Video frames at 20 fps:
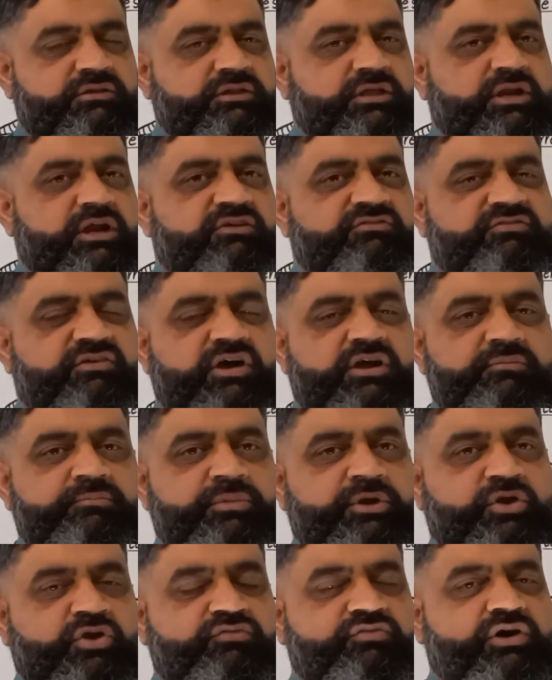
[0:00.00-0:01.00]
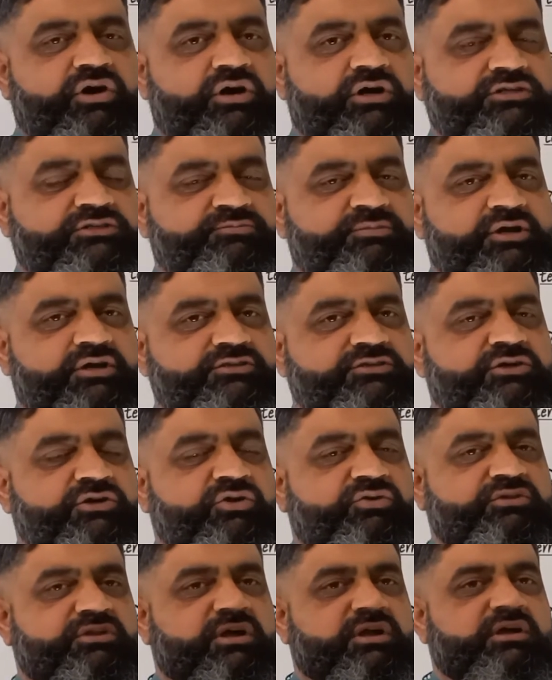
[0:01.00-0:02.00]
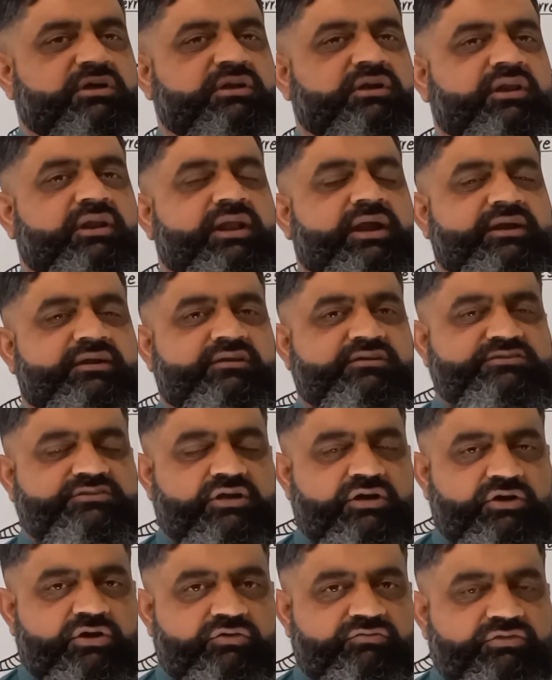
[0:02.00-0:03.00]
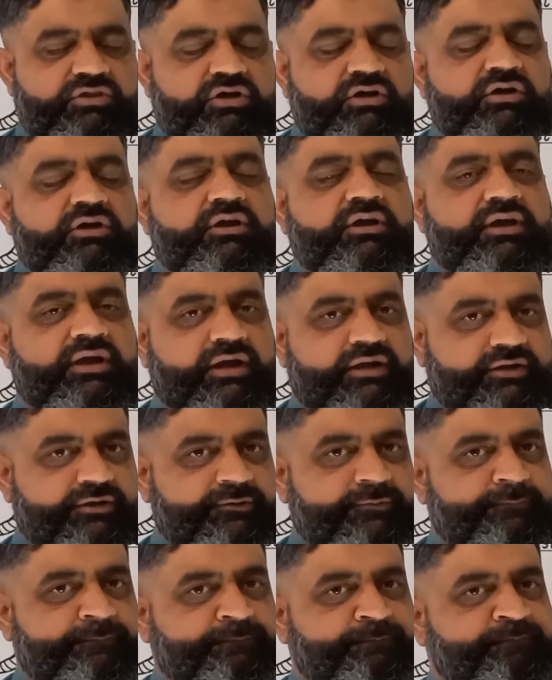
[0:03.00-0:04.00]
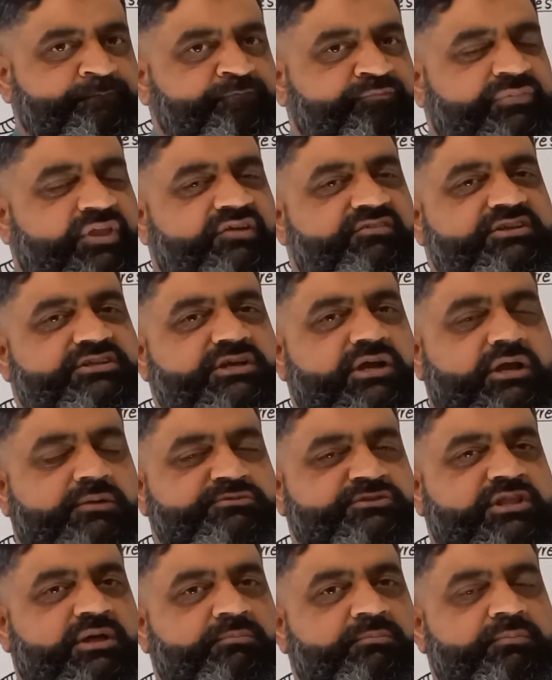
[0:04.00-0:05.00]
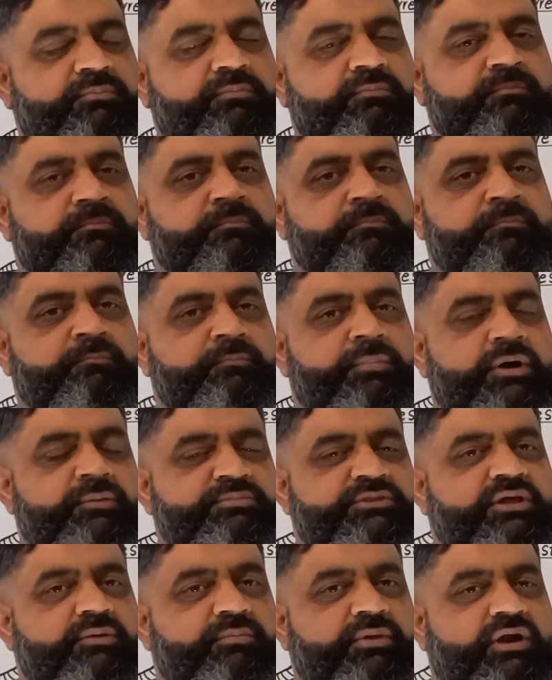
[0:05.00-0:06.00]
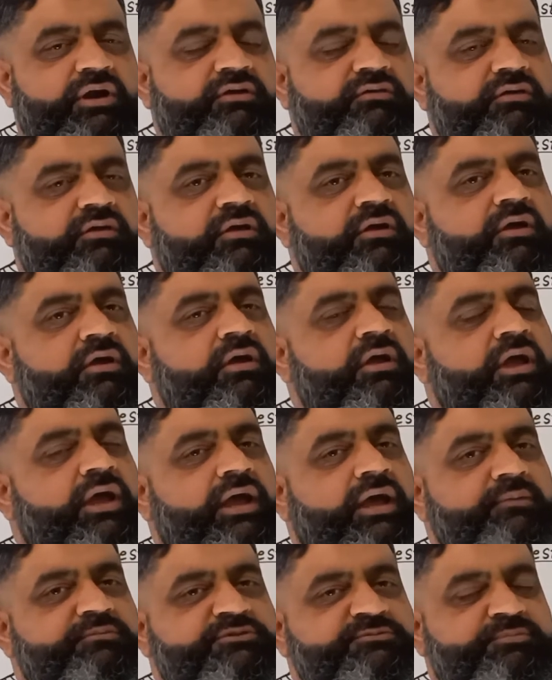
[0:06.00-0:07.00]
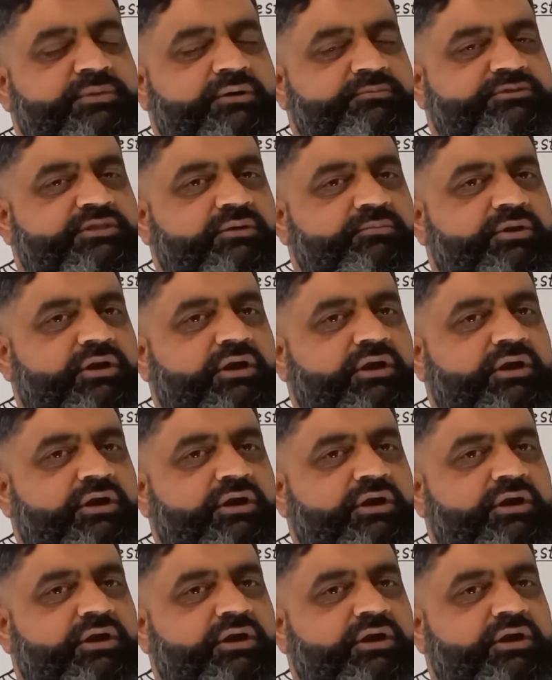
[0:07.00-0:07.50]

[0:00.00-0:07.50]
There are five pair of hearts present on the lateral side of the gut, which helps the pump the blood, helps pump the